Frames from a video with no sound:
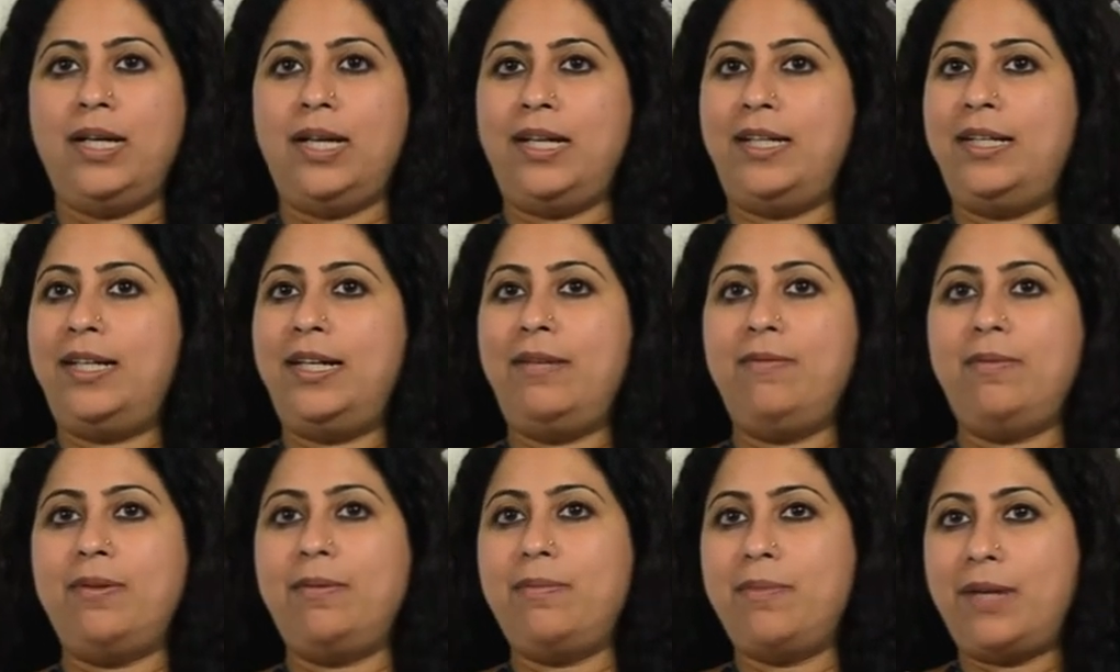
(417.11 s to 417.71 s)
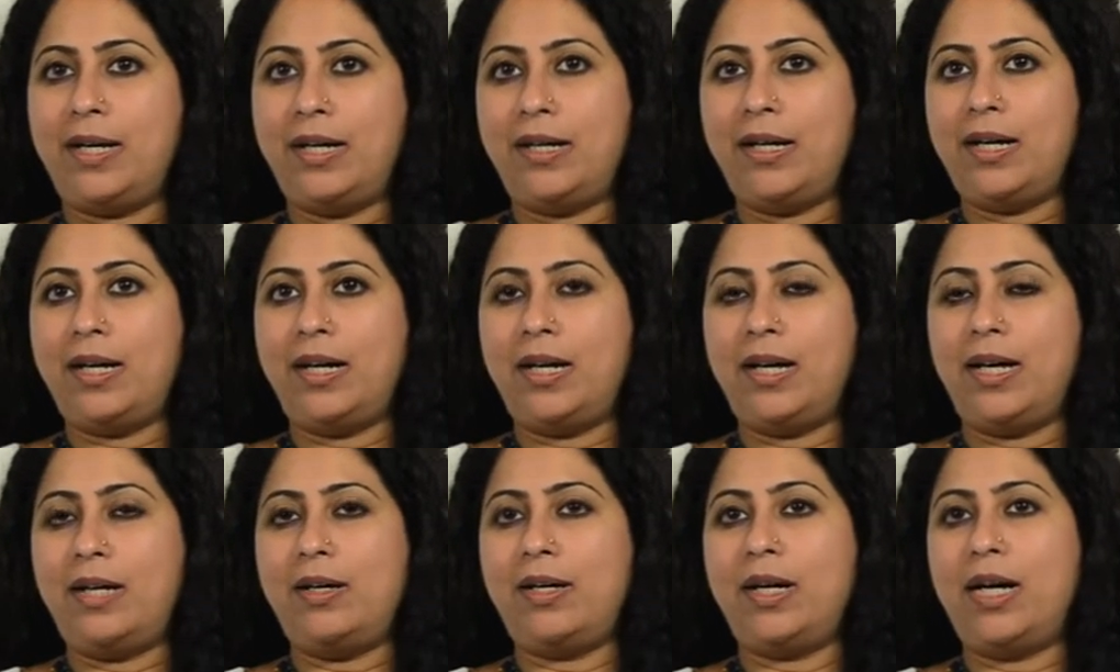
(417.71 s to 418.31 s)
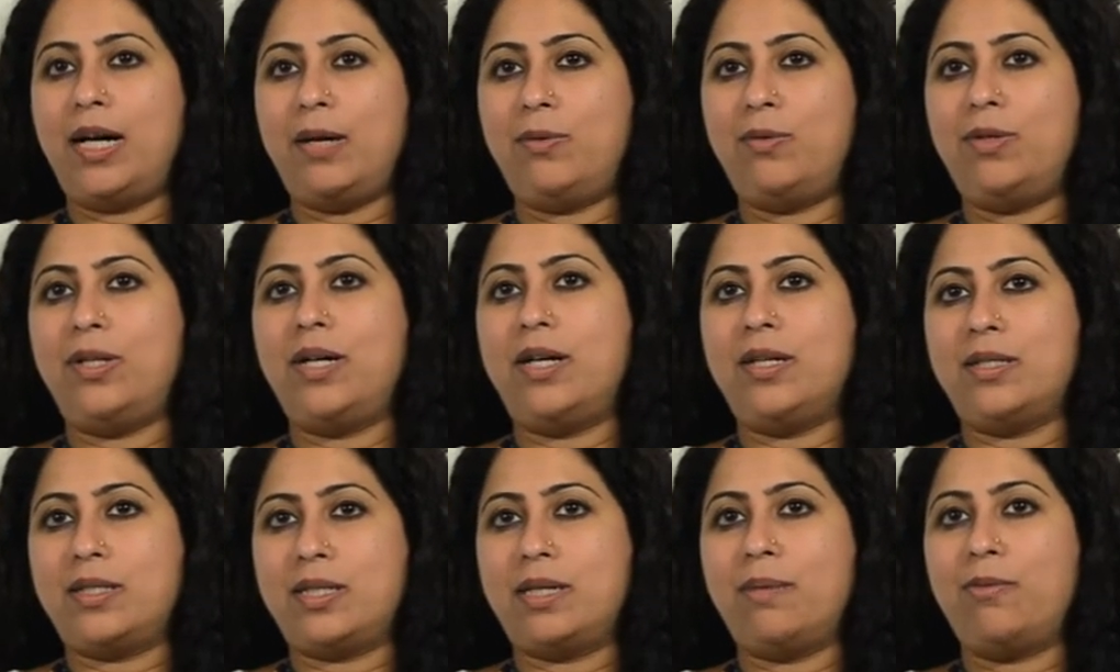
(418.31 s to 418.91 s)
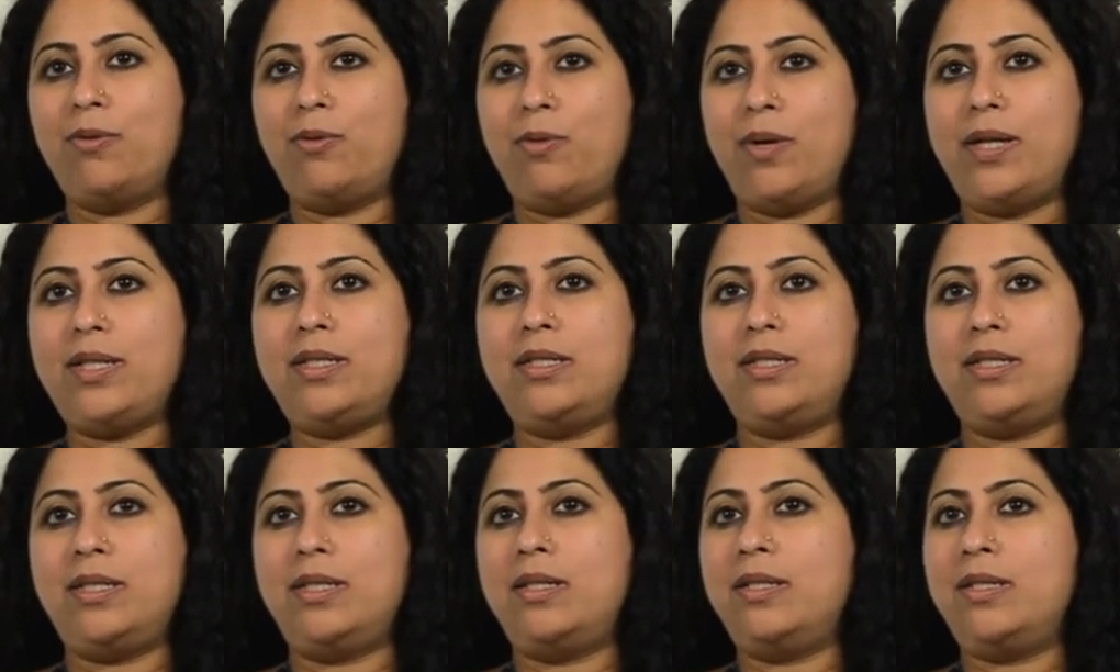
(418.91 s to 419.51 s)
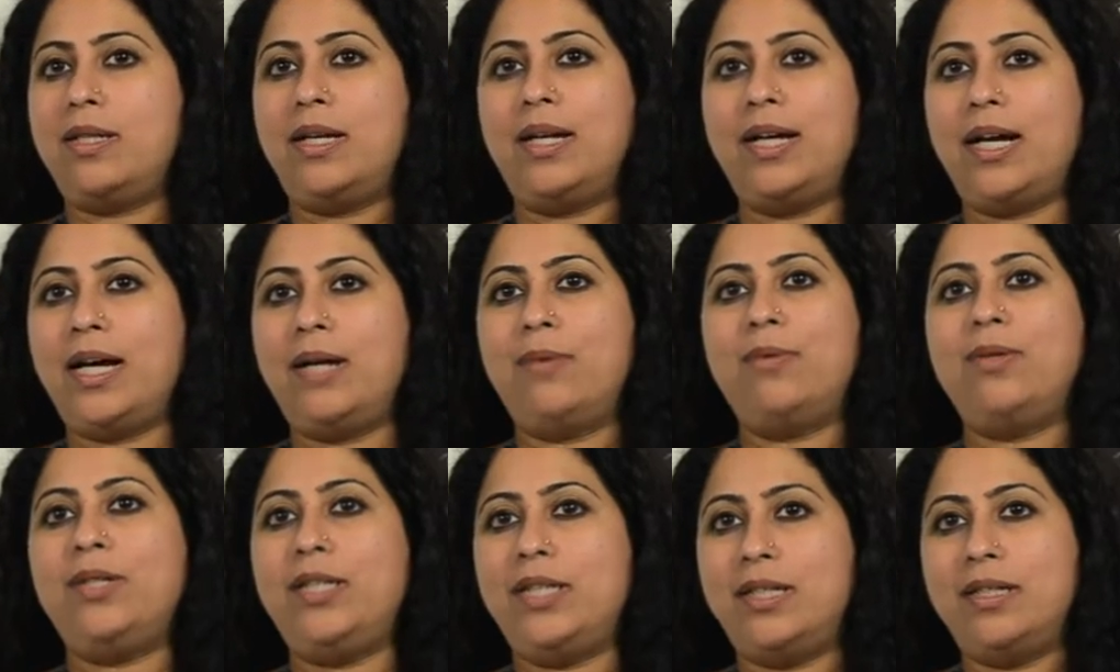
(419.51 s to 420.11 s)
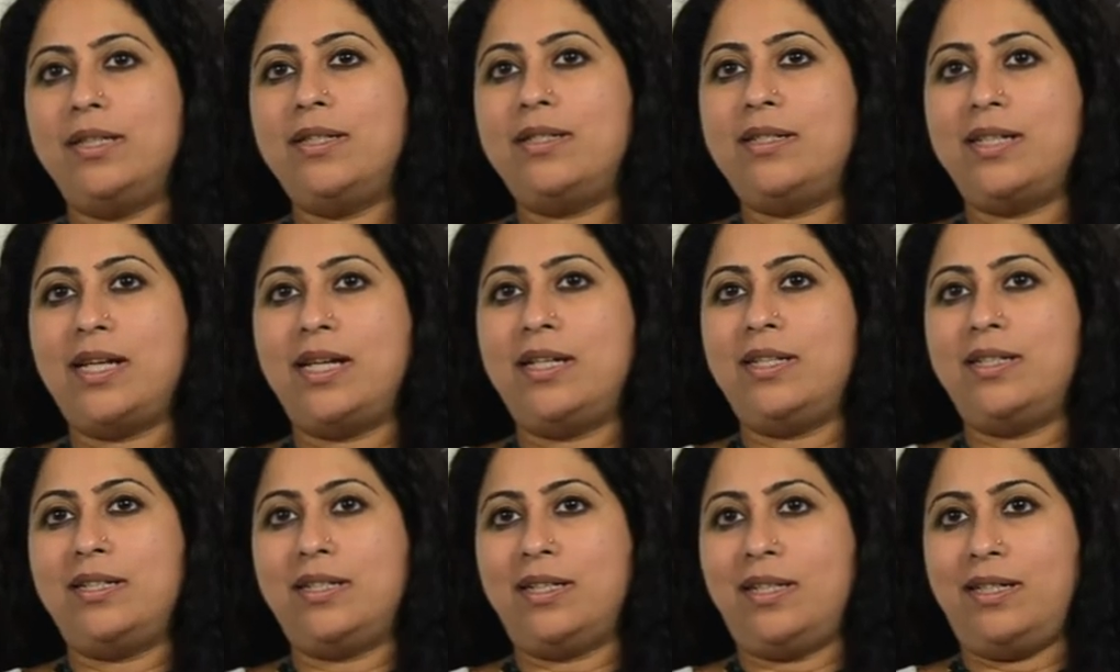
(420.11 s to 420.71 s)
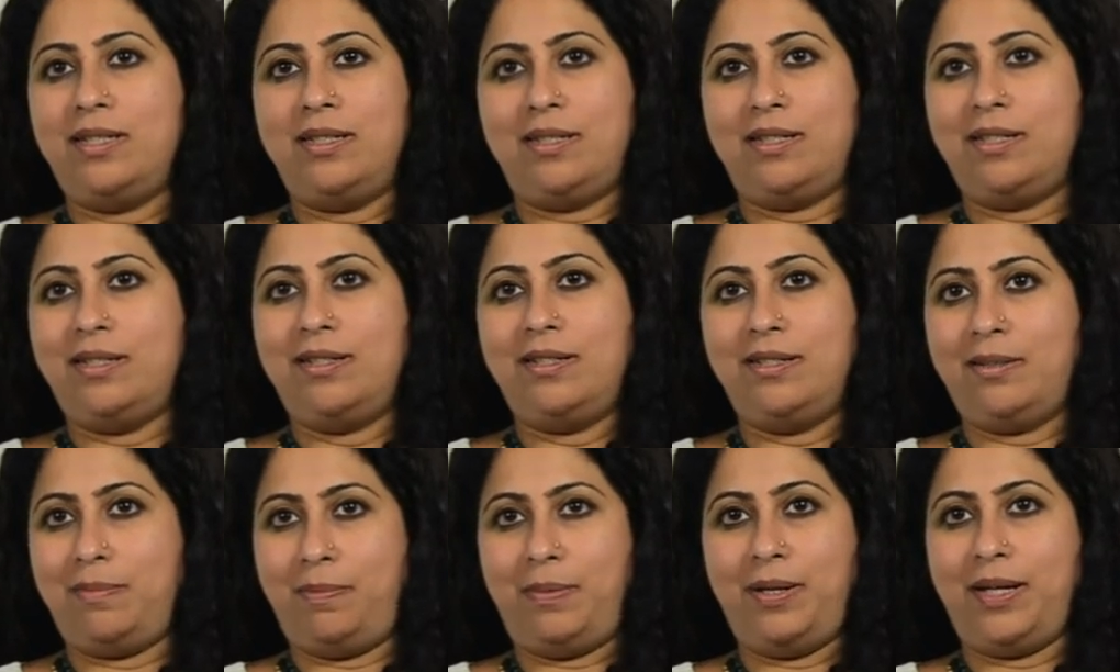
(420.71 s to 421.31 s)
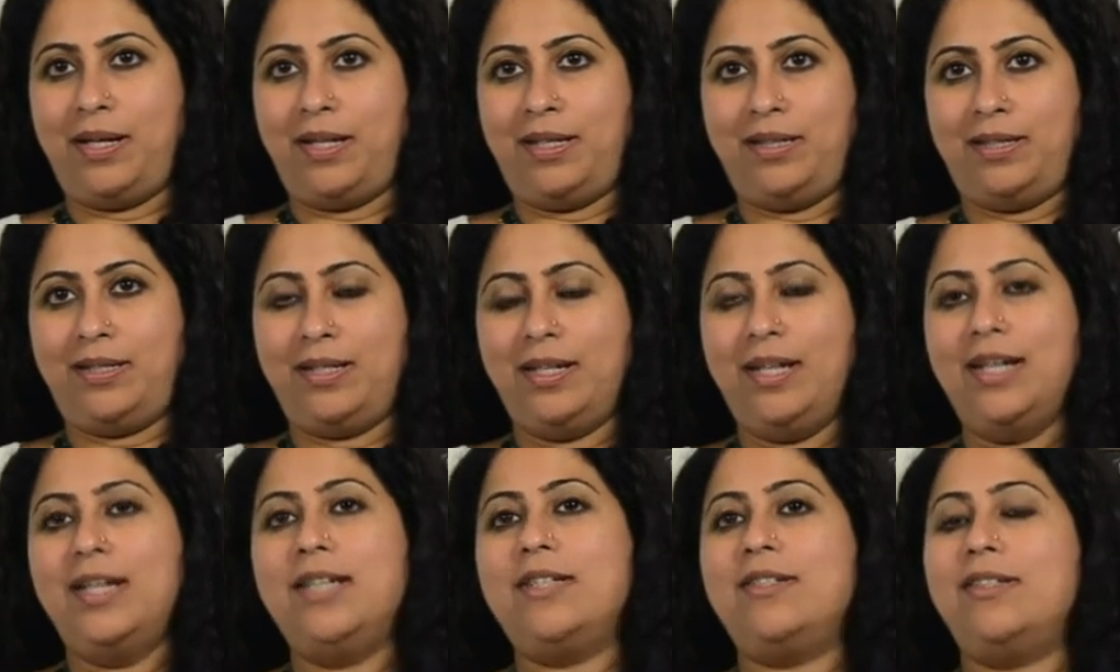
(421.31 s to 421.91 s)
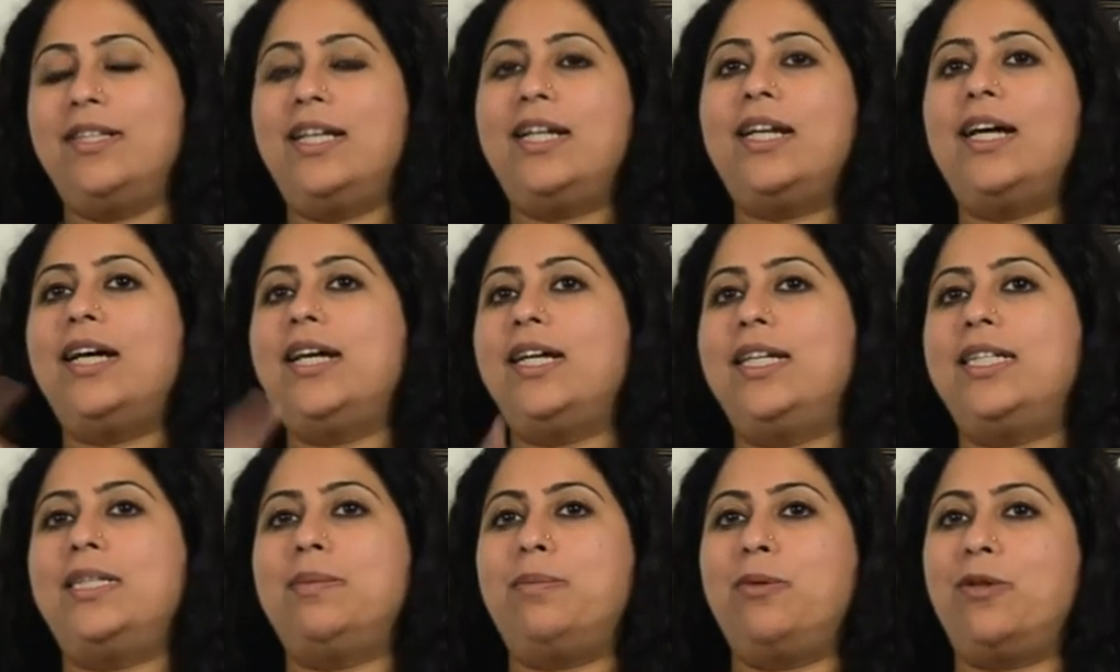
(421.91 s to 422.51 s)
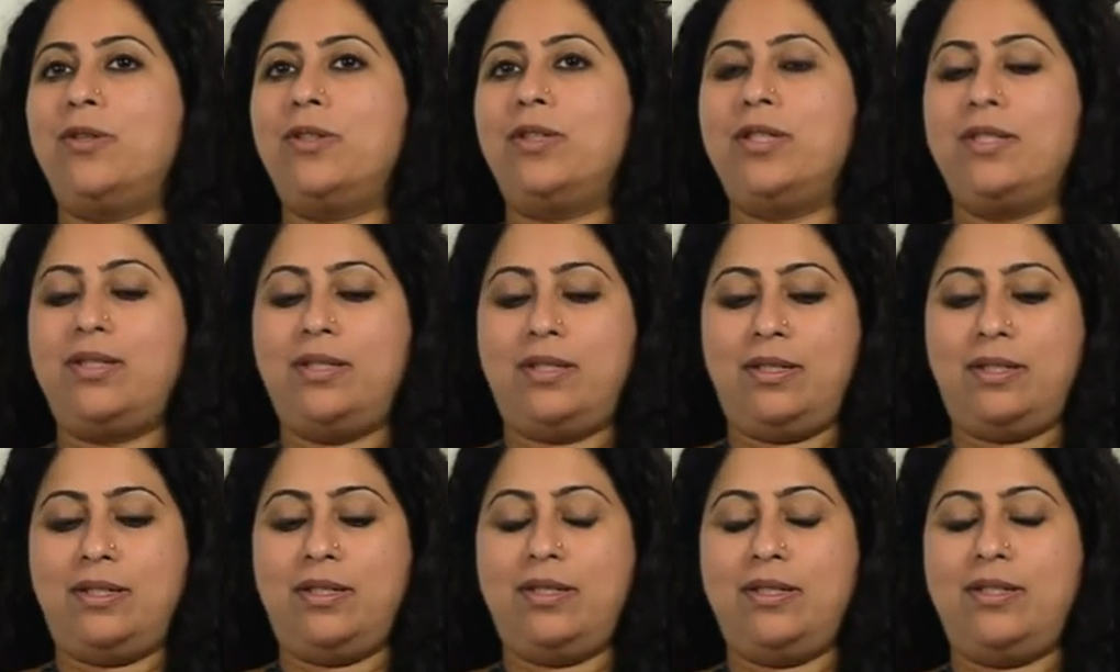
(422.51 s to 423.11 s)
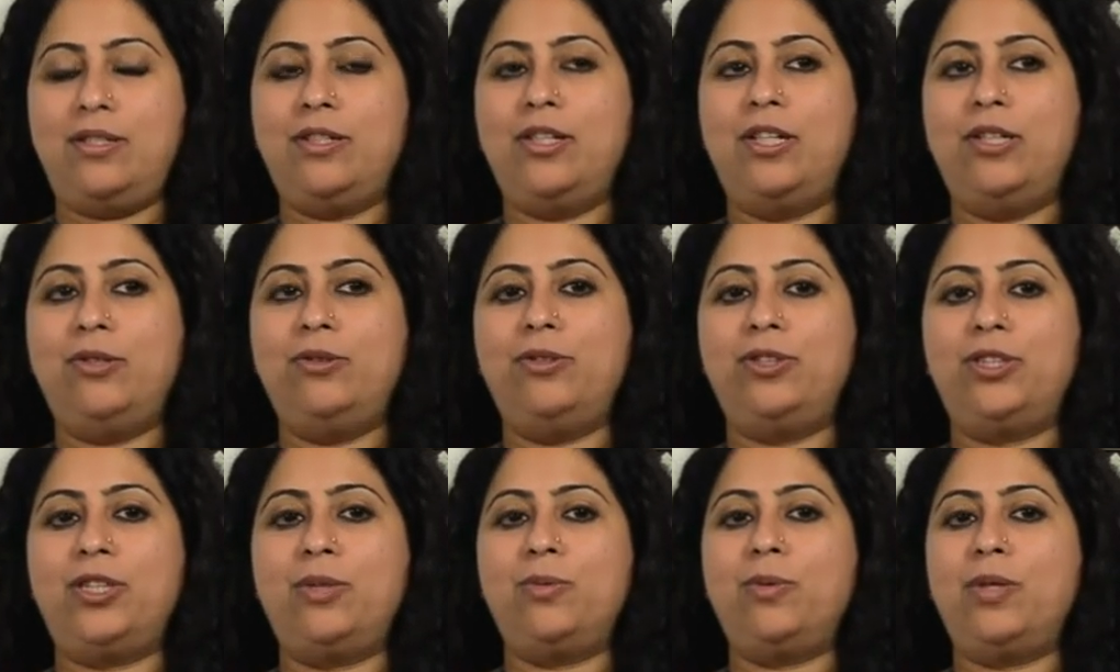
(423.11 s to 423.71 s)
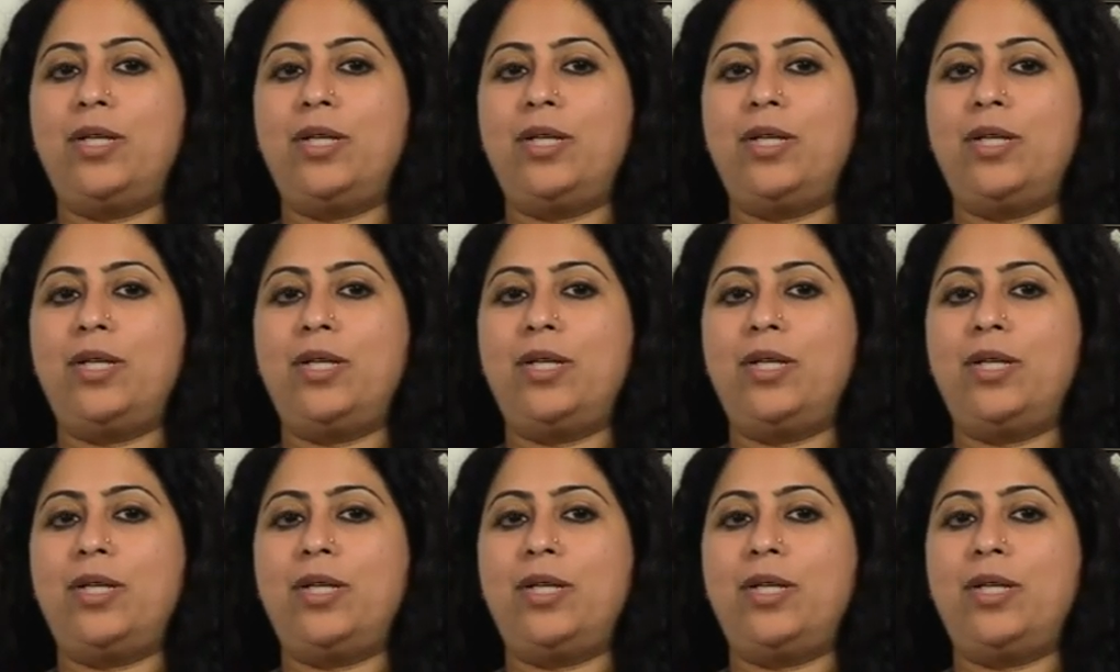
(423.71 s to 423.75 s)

And then when I would ask him questions, I would hear the sanitized replies. So then I hit upon this solution.